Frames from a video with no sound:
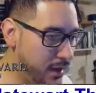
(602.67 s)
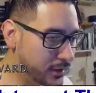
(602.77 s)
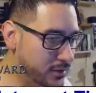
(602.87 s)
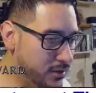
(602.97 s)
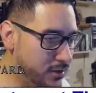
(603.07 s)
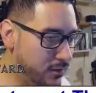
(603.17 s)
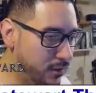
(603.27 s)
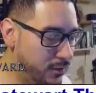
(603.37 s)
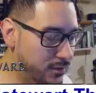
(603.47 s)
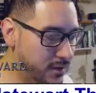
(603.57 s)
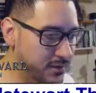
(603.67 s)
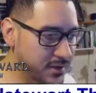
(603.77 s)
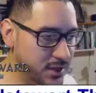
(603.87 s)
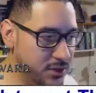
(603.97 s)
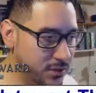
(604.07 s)
the turn of the 13th
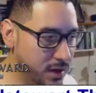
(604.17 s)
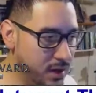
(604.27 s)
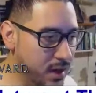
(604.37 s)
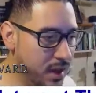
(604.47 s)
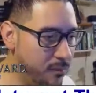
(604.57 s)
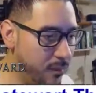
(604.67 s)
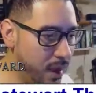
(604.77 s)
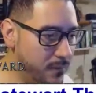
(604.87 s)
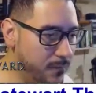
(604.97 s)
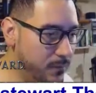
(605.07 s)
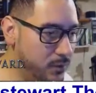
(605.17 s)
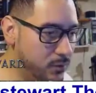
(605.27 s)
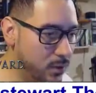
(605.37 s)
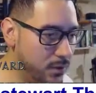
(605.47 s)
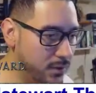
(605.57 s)
century, men from the
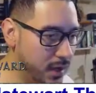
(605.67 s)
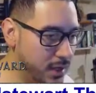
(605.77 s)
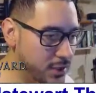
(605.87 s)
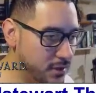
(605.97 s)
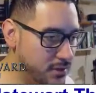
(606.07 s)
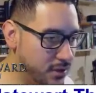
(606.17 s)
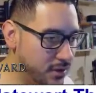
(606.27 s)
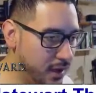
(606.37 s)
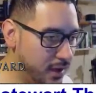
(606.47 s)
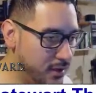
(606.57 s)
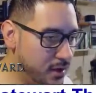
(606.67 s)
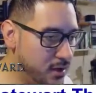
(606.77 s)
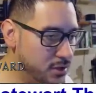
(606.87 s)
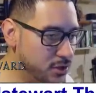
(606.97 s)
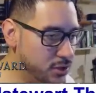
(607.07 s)
northern nation of Charlayan
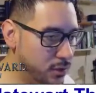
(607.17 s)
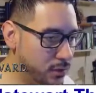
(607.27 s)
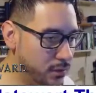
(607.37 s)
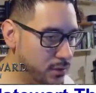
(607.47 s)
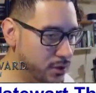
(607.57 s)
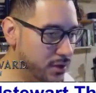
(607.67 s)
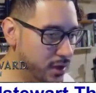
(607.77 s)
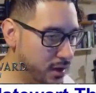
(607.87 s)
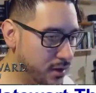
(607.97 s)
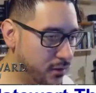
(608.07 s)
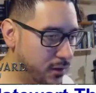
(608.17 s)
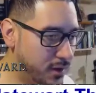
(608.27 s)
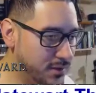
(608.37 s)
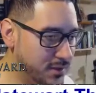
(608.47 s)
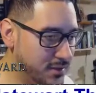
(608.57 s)
journeyed across
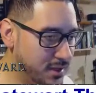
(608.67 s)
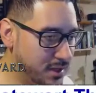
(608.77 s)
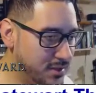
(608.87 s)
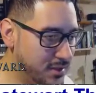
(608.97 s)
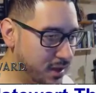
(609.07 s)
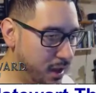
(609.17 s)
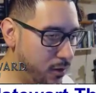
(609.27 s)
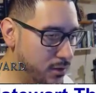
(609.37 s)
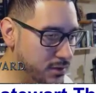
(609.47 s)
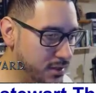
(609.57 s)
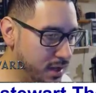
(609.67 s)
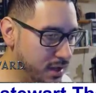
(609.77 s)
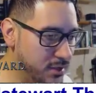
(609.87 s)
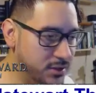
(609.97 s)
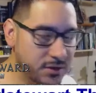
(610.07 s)
the seas to Eorzea
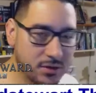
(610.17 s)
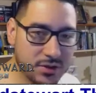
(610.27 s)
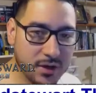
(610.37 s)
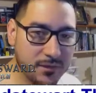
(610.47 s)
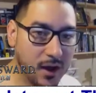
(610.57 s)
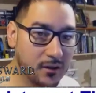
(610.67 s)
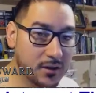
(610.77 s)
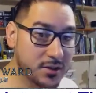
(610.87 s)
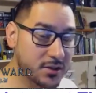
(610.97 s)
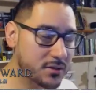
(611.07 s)
in search of knowledge.